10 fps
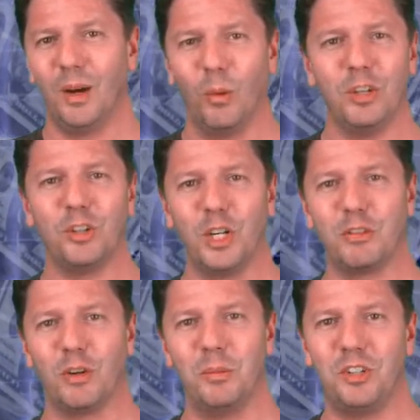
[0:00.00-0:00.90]
One
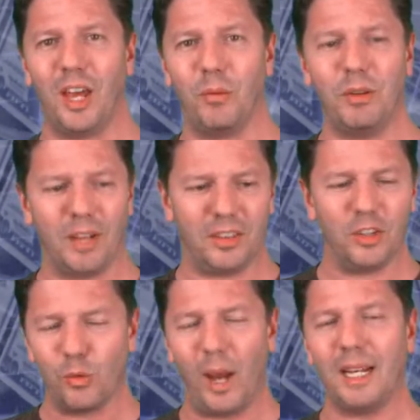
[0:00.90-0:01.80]
search firm said, we've got
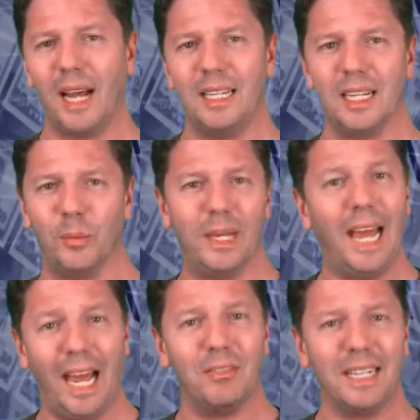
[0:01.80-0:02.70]
this great idea. We
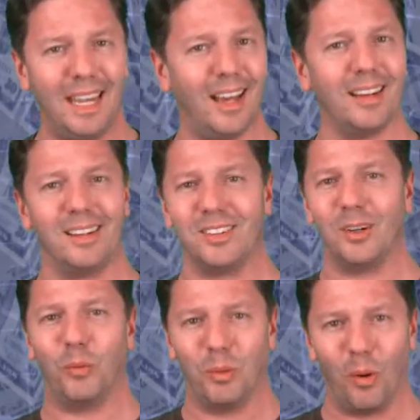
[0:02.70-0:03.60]
have the candidates that we're